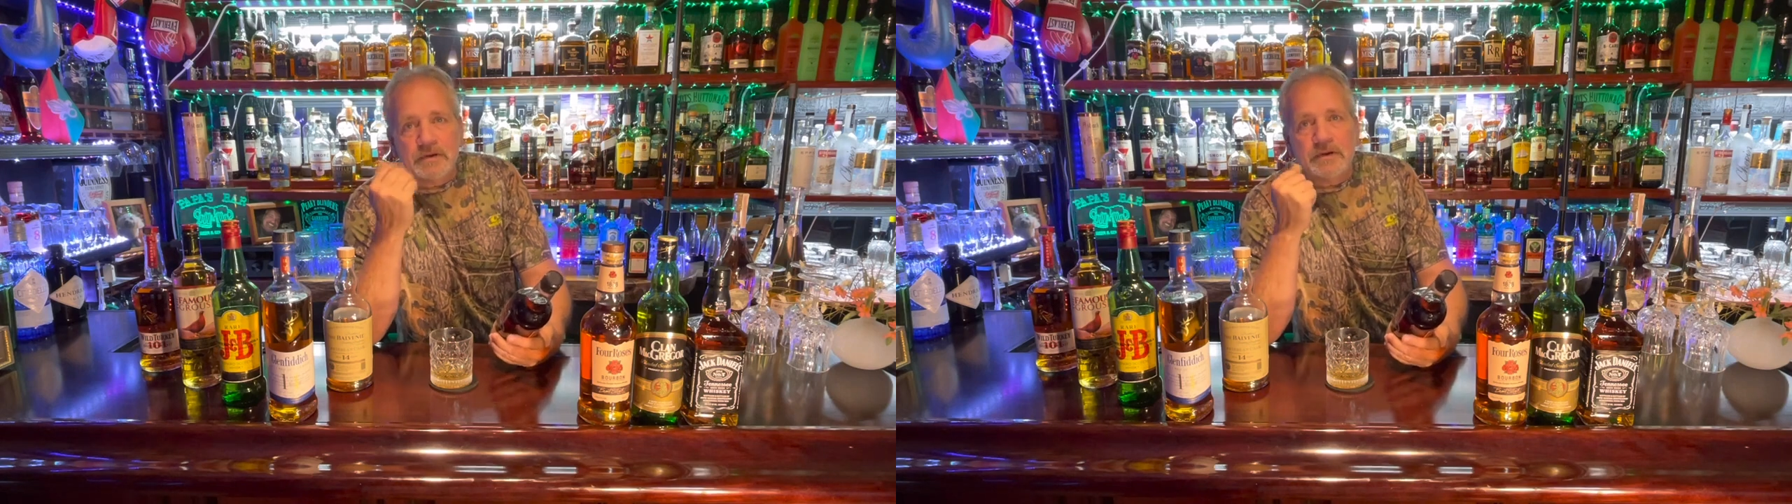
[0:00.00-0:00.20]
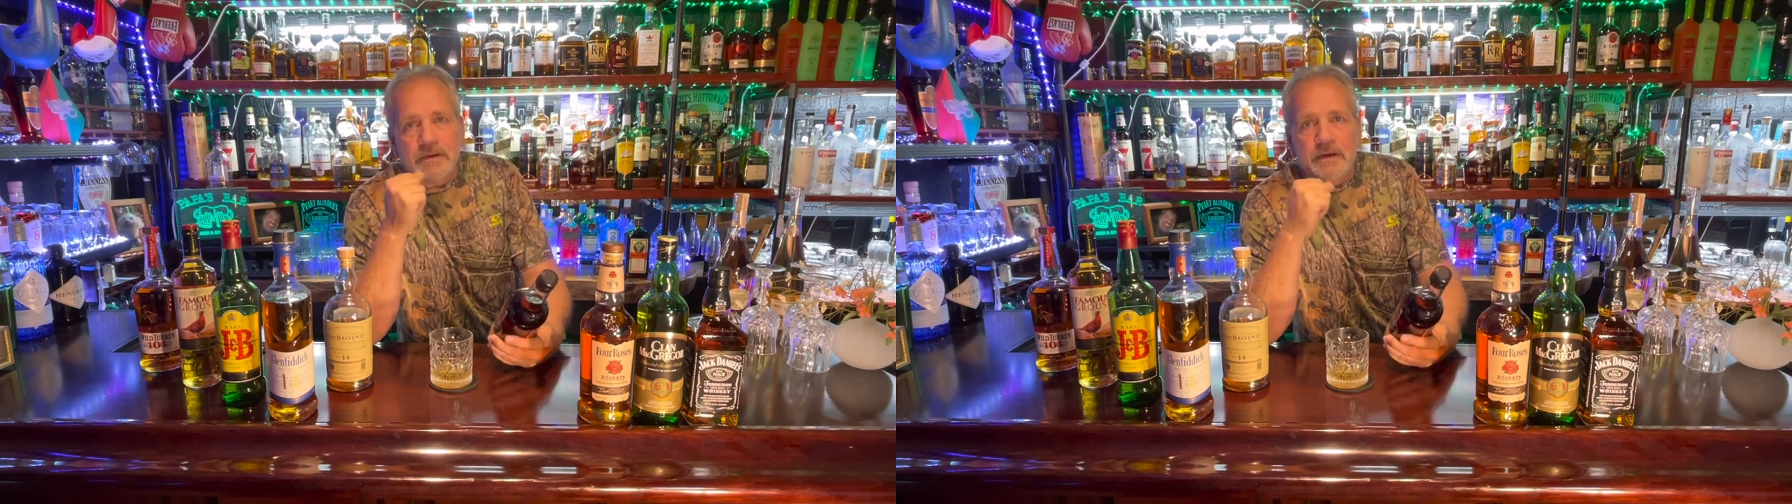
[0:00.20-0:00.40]

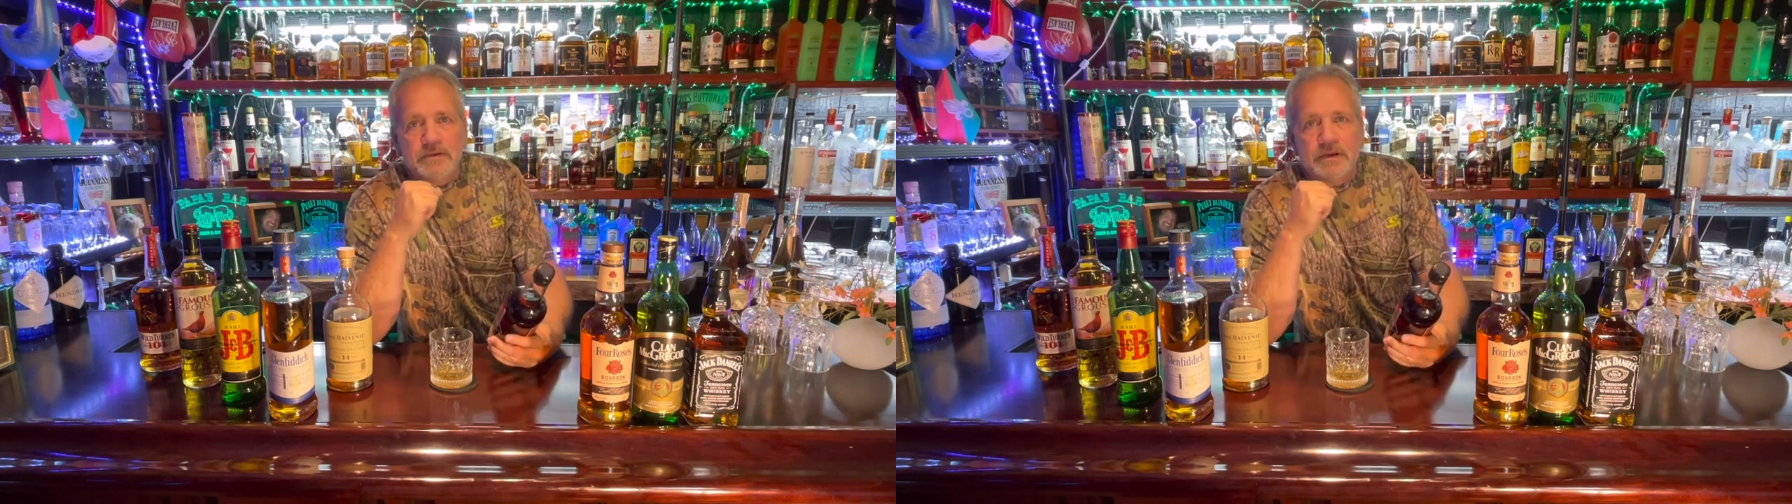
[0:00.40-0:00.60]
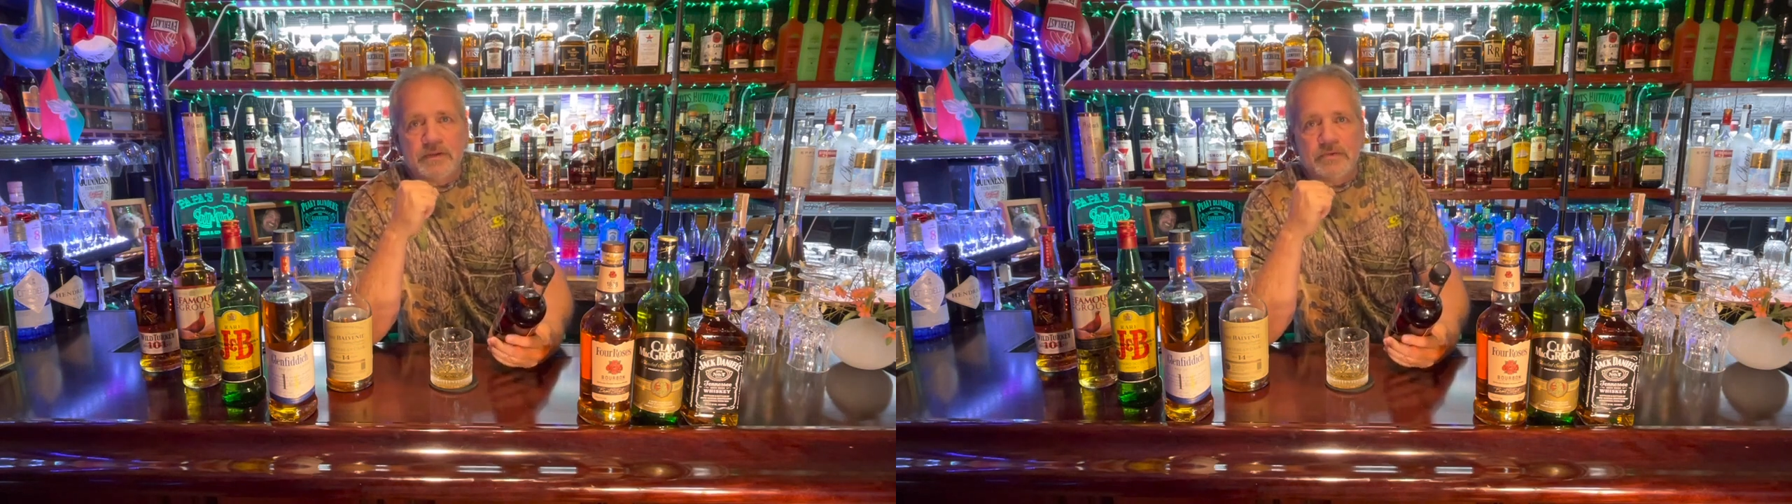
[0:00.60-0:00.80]
you, you
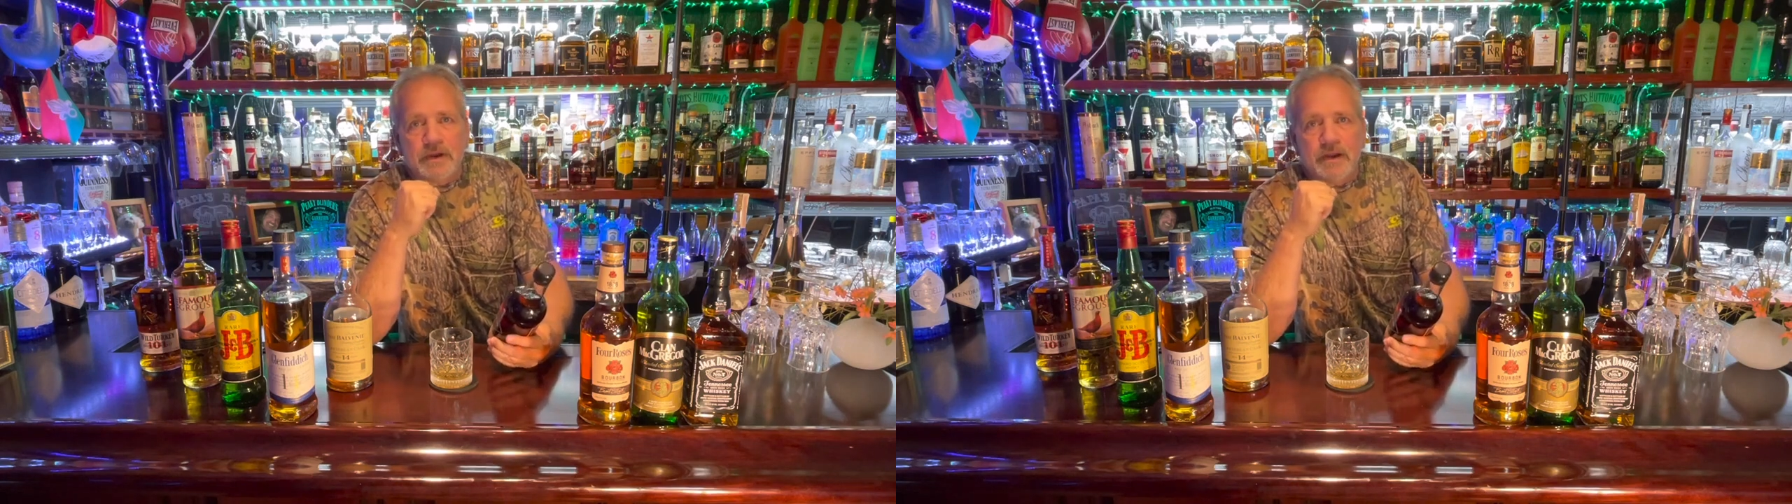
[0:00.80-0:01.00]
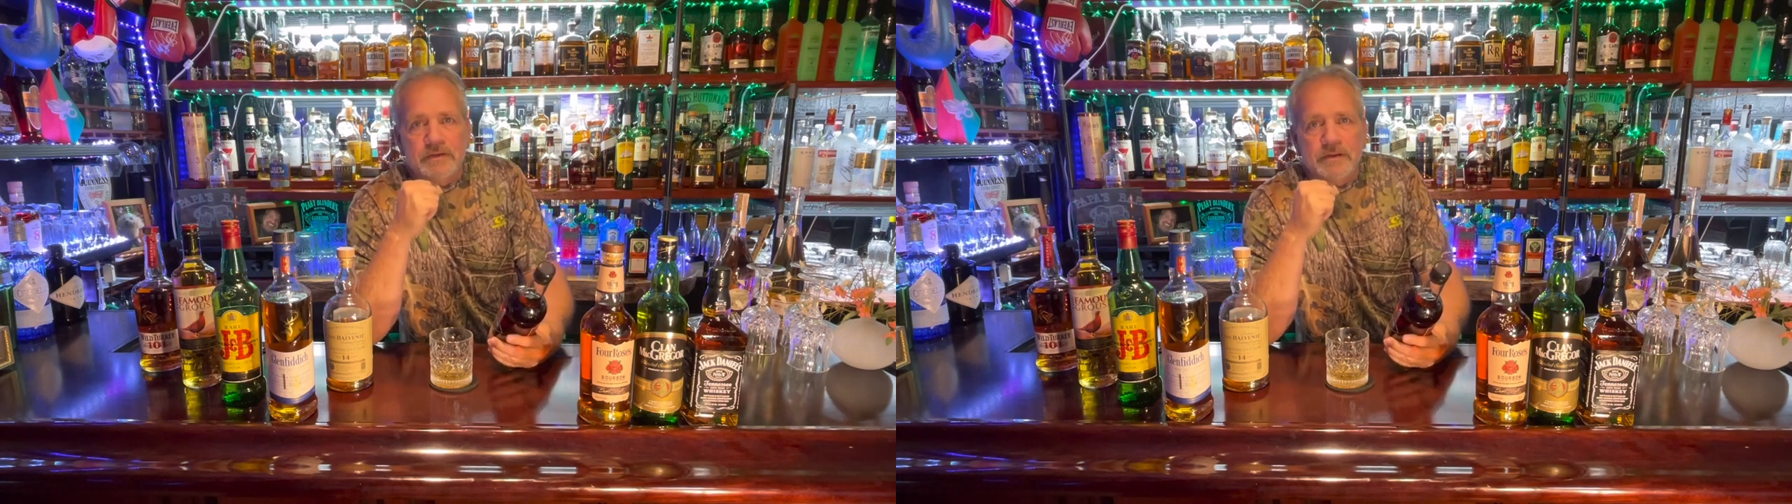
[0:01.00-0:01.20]
can
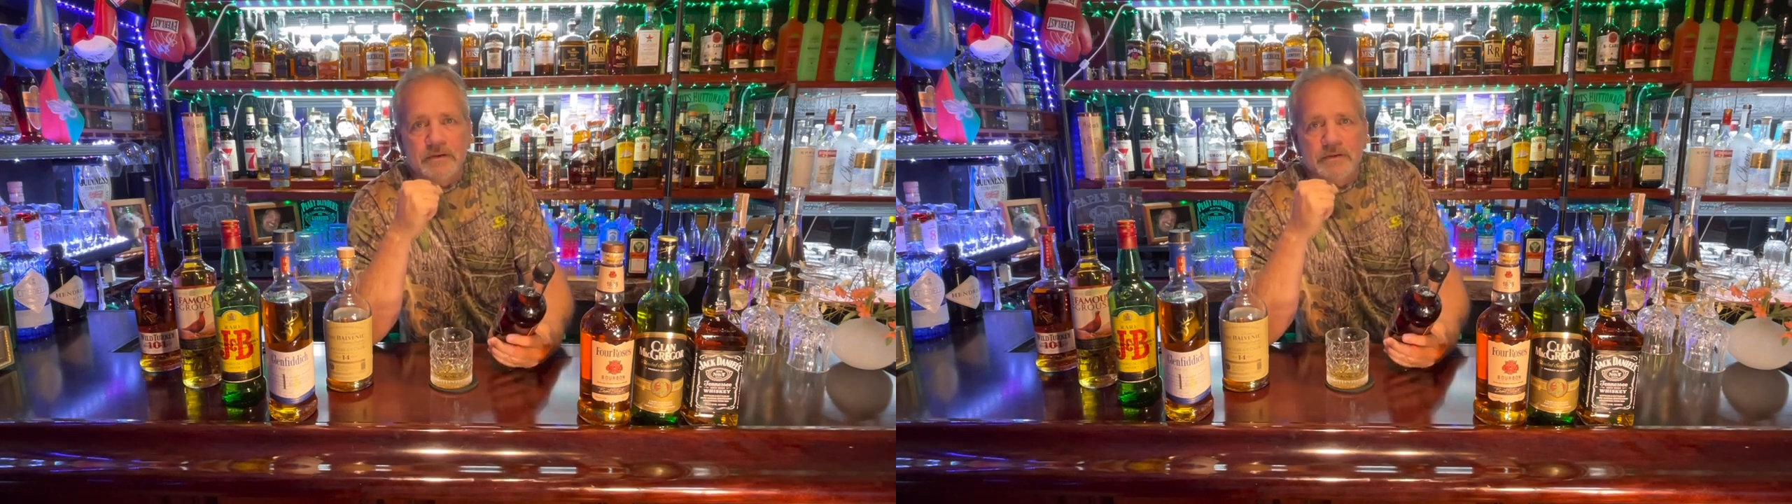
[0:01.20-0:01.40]
say it